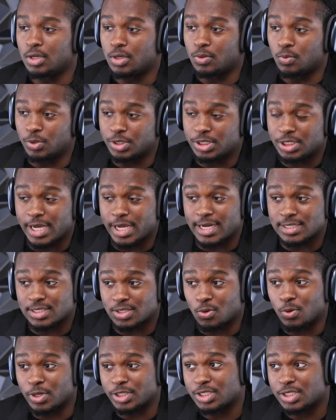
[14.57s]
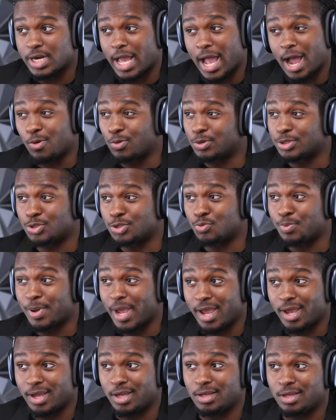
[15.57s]
When she asked the question, how would you
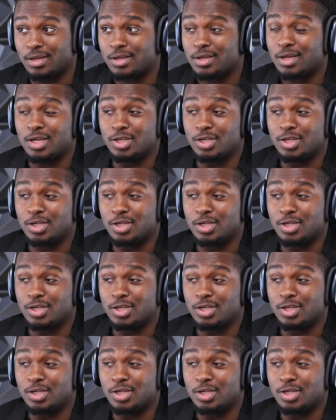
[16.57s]
pay?